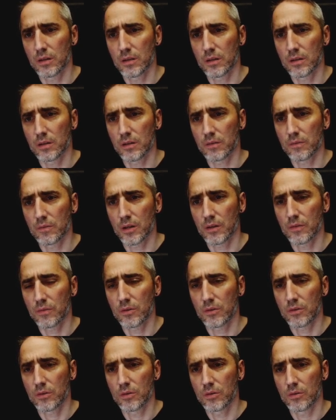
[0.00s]
Then we have to
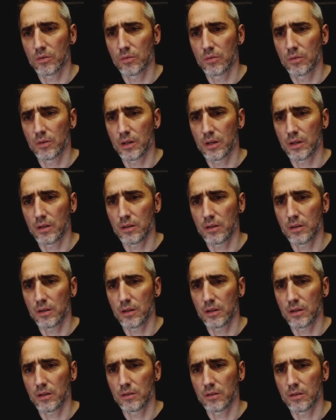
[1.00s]
go 19,
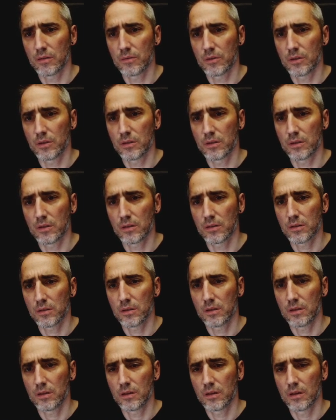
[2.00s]
80, 70,
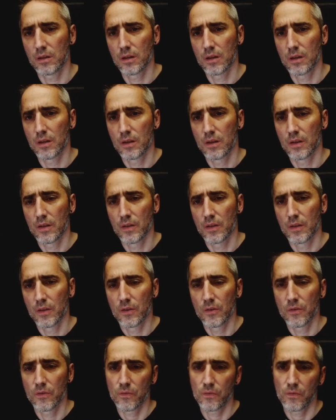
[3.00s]
60,
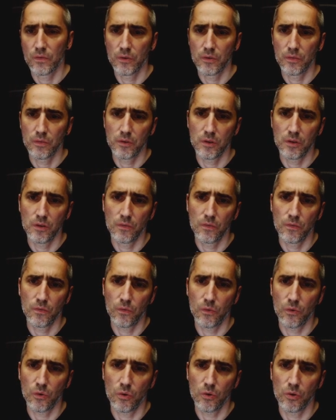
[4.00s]
50,
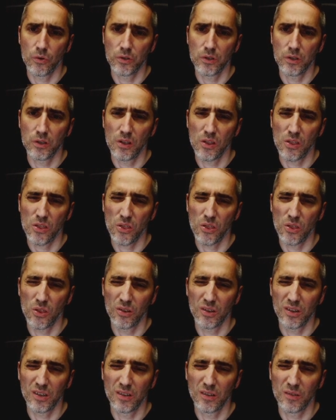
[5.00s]
40,
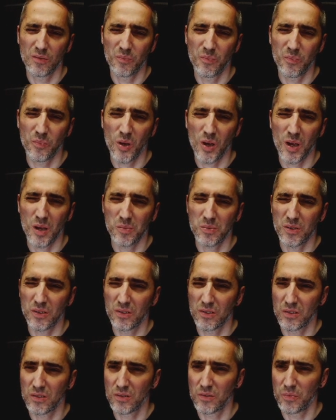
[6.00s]
30. Perhaps
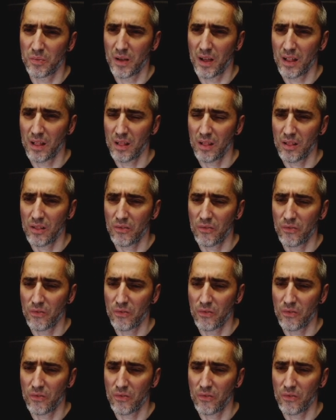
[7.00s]
it's 12.